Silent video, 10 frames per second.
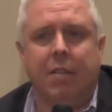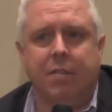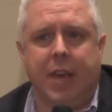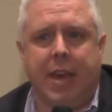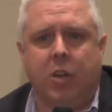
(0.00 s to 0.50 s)

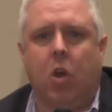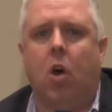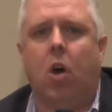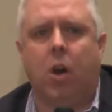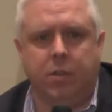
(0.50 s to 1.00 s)
that
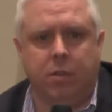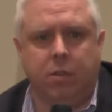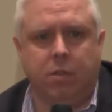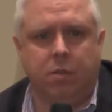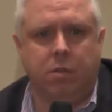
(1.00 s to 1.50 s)

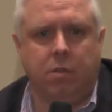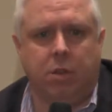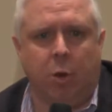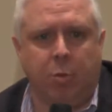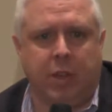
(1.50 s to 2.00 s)
cause
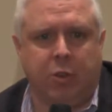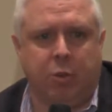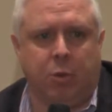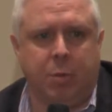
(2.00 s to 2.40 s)
homosexual